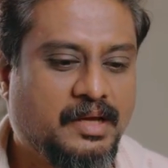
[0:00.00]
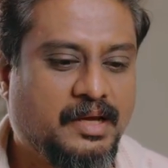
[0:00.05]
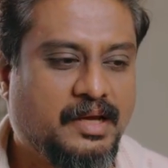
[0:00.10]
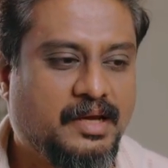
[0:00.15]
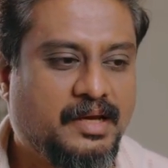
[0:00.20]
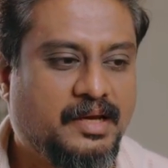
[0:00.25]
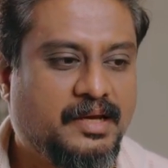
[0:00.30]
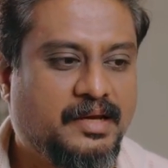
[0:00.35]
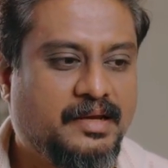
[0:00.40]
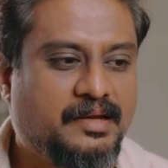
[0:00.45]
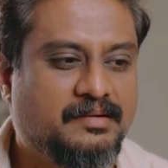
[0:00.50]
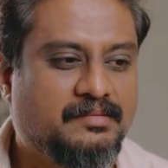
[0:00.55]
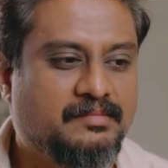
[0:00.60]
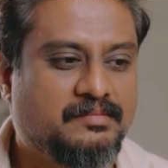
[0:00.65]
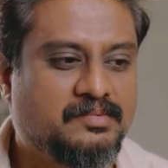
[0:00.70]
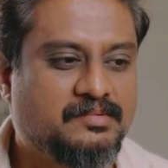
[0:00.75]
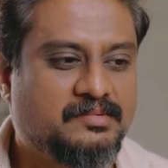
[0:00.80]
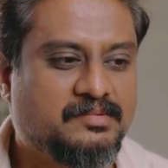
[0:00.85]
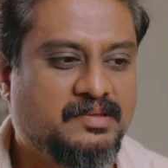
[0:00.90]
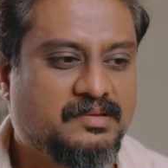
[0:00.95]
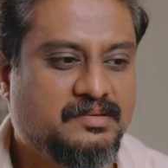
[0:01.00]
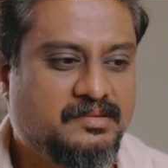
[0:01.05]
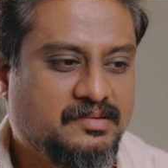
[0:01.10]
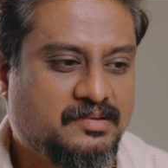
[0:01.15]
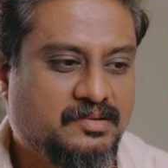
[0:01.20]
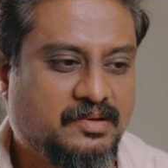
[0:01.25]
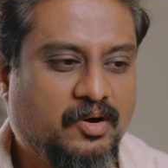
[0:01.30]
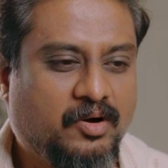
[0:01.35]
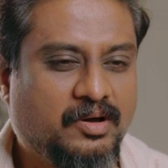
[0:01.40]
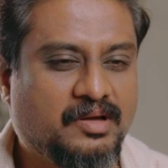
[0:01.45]
and
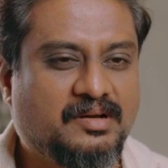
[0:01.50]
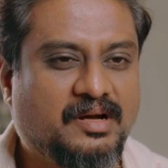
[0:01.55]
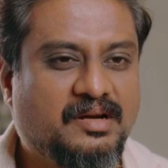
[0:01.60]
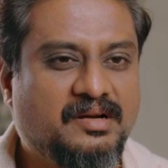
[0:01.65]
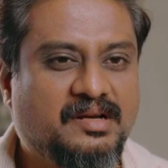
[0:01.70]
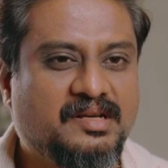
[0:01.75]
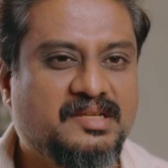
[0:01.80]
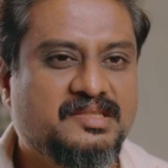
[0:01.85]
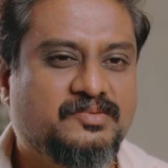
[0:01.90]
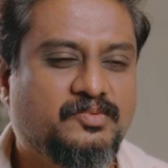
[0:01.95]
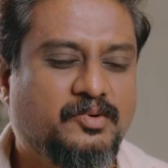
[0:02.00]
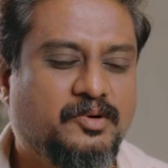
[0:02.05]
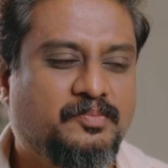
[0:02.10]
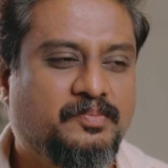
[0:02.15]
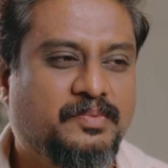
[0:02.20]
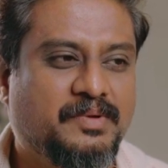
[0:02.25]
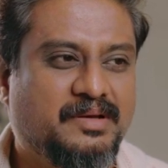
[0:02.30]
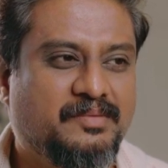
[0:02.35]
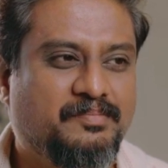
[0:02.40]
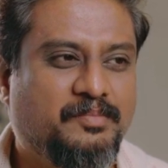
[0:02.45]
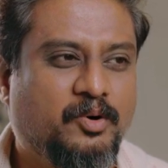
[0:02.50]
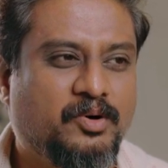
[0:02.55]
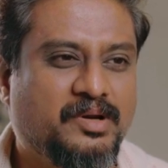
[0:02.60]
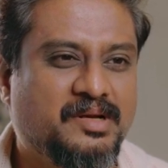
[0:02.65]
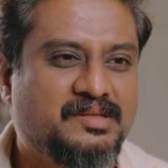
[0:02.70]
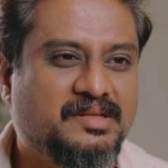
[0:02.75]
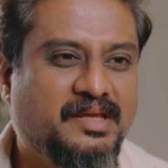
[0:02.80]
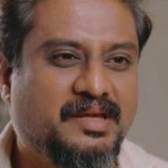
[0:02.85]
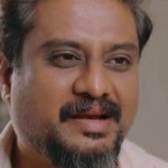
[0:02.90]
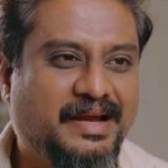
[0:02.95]
all countries would pour
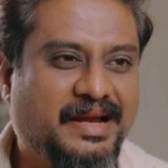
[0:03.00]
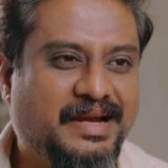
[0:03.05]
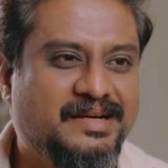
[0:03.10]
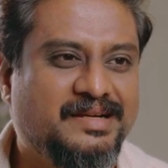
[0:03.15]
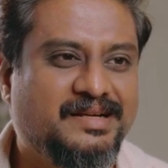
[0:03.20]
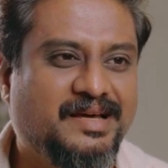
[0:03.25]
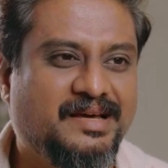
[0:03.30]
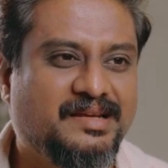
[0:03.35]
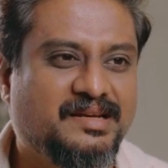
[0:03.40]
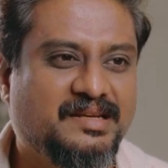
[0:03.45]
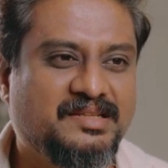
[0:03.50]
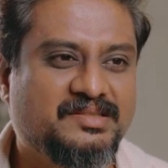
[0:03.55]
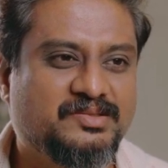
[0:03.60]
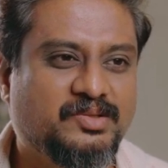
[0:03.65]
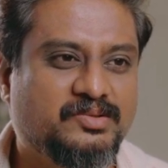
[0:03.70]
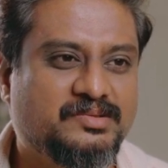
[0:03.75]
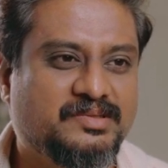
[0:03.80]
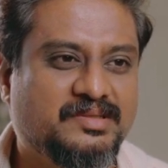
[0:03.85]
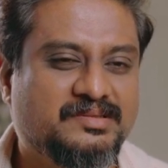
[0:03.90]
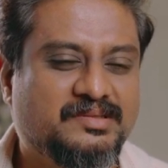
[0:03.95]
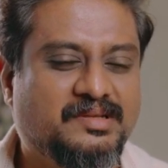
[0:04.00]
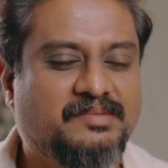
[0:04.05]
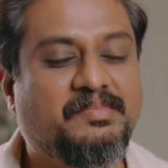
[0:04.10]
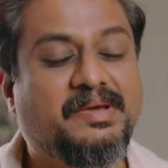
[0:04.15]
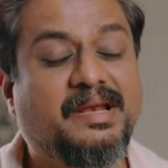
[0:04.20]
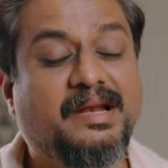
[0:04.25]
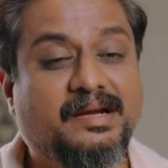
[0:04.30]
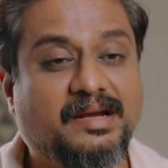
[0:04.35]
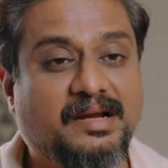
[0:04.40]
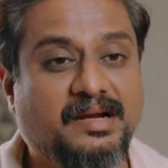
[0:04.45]
in their entire resources in
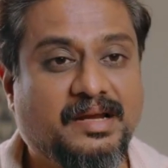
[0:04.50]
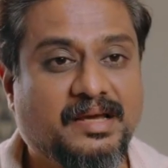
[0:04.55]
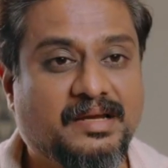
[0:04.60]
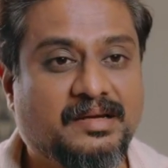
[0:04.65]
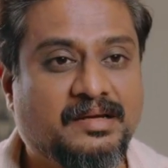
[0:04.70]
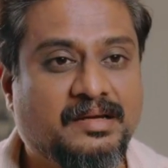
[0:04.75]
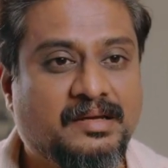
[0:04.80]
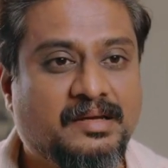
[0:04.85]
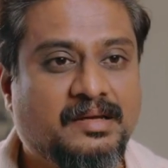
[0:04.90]
military tech.